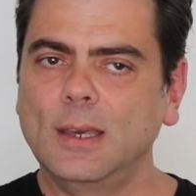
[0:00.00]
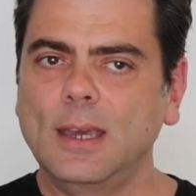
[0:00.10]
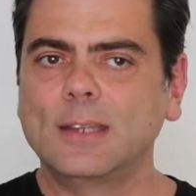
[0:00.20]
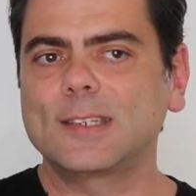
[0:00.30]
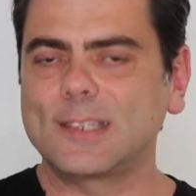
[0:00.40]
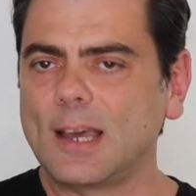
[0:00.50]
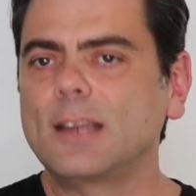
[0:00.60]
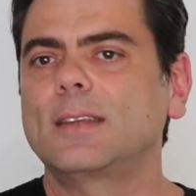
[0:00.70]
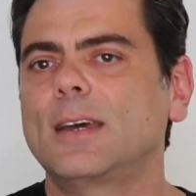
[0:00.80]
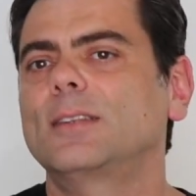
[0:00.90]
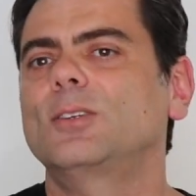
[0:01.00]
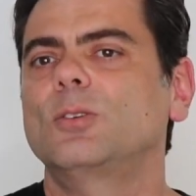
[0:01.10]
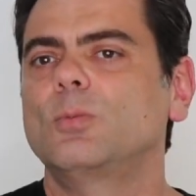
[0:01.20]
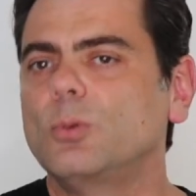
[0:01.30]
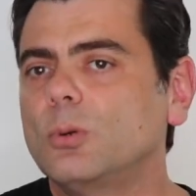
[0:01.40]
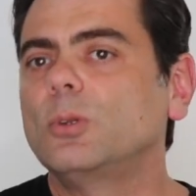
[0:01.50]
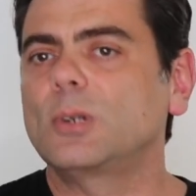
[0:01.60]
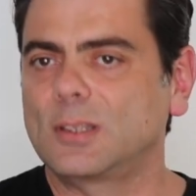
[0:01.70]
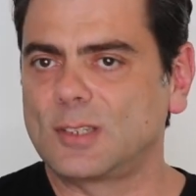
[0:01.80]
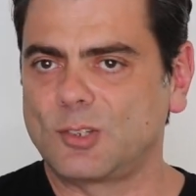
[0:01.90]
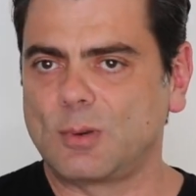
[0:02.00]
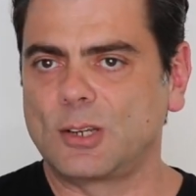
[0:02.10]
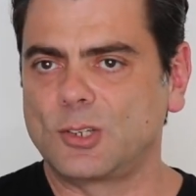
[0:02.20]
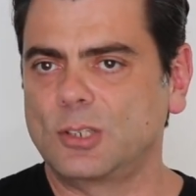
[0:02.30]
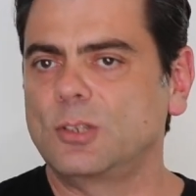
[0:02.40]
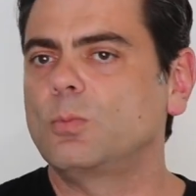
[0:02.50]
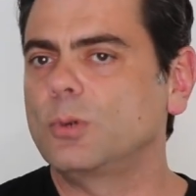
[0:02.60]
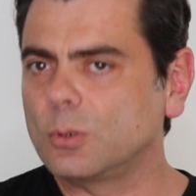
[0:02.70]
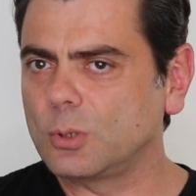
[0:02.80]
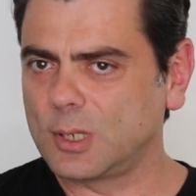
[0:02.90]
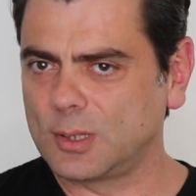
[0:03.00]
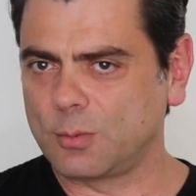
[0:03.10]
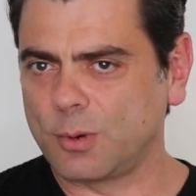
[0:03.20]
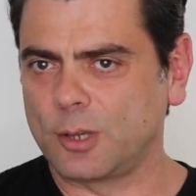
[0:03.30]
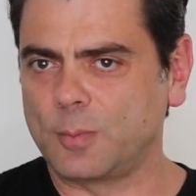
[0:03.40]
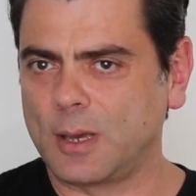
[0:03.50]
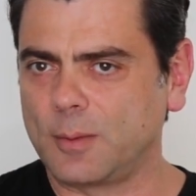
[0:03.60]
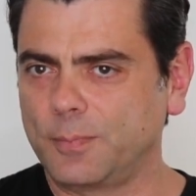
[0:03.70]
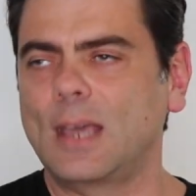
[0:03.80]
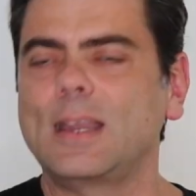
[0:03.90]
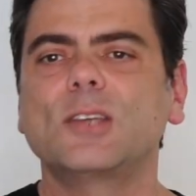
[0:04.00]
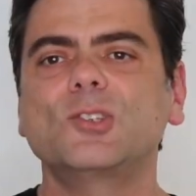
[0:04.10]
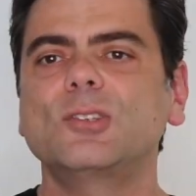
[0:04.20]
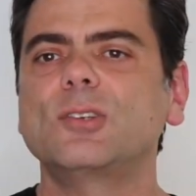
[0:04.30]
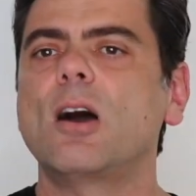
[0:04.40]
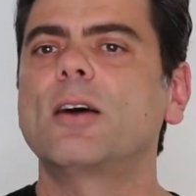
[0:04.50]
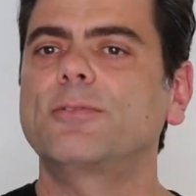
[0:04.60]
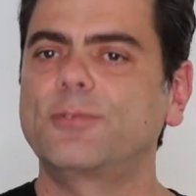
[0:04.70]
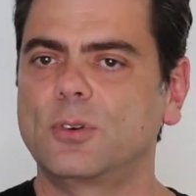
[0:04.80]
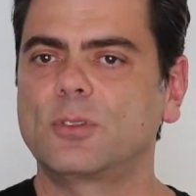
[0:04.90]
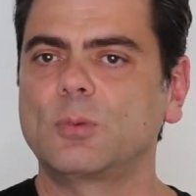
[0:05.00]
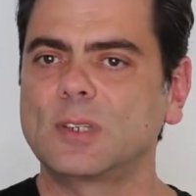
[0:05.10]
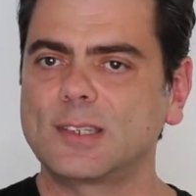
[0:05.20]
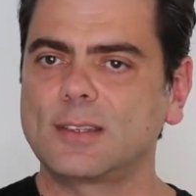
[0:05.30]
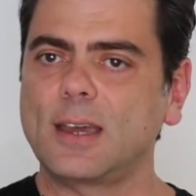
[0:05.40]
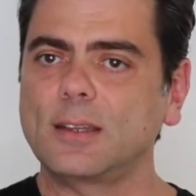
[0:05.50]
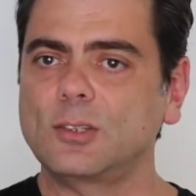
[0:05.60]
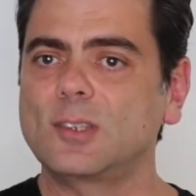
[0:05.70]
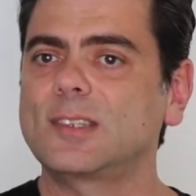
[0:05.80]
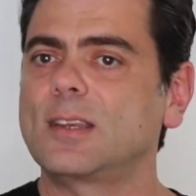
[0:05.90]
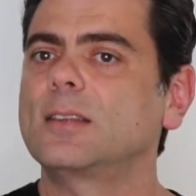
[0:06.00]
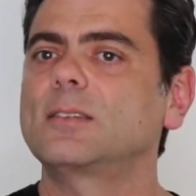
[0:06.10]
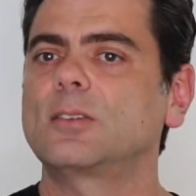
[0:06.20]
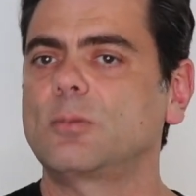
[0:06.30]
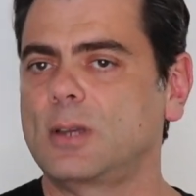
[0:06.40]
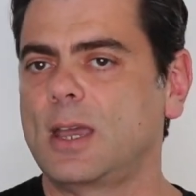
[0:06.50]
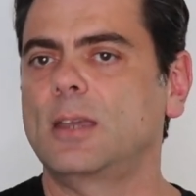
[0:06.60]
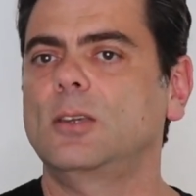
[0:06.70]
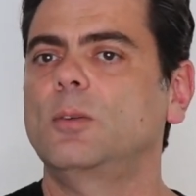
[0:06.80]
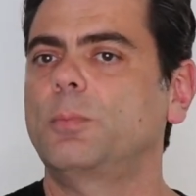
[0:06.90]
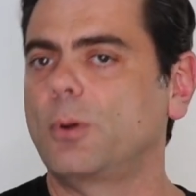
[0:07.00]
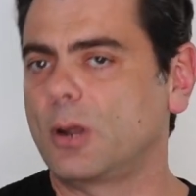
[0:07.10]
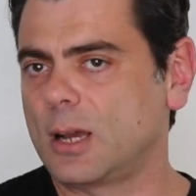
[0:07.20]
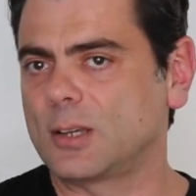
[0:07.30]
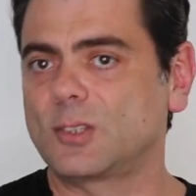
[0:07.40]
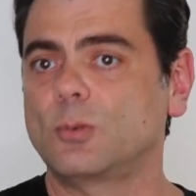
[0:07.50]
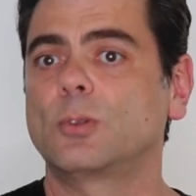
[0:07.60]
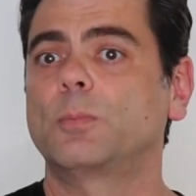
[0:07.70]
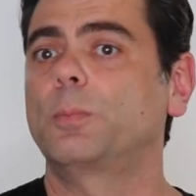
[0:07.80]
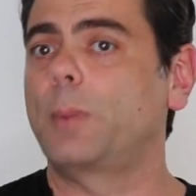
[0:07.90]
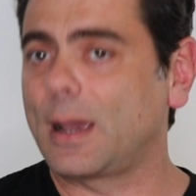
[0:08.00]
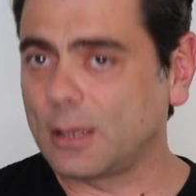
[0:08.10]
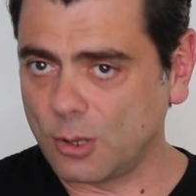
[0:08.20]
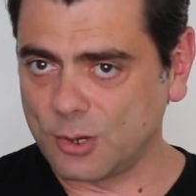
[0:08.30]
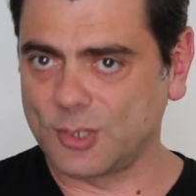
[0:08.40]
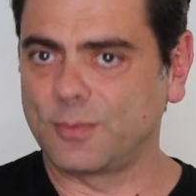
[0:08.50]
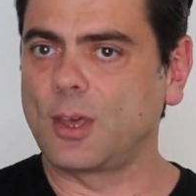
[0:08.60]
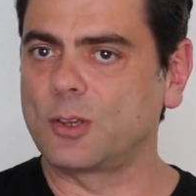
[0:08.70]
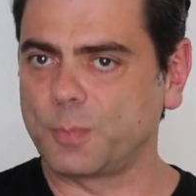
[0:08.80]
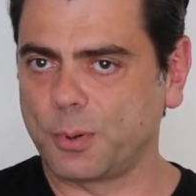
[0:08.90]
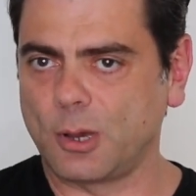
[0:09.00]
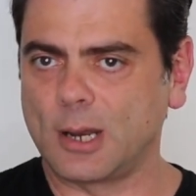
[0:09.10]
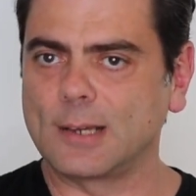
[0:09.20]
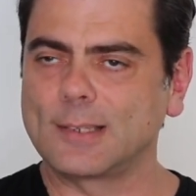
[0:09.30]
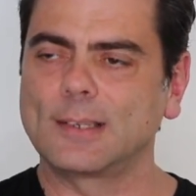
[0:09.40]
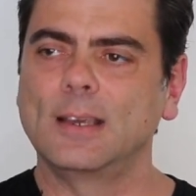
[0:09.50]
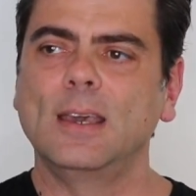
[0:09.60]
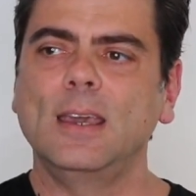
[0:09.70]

And to start that, you will look at the strategy, you will look at the roadmap. And as you dive further into that, you start to create your products or the backlogs of those products.